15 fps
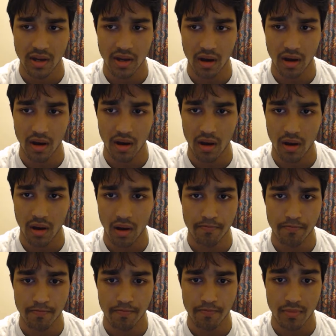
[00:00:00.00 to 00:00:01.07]
um,
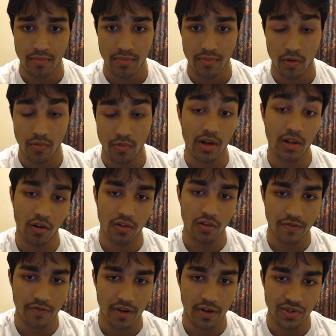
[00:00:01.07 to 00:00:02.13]
or well, close
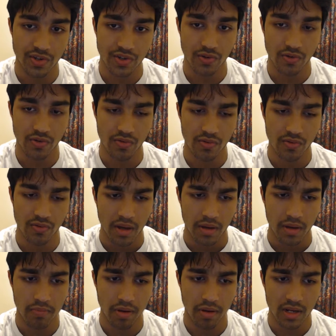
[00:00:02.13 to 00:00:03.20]
friends do.
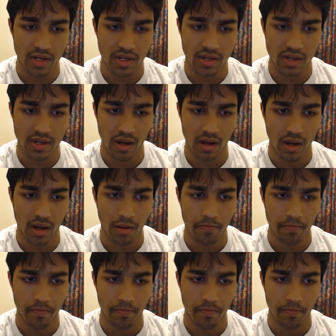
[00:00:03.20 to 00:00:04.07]
But to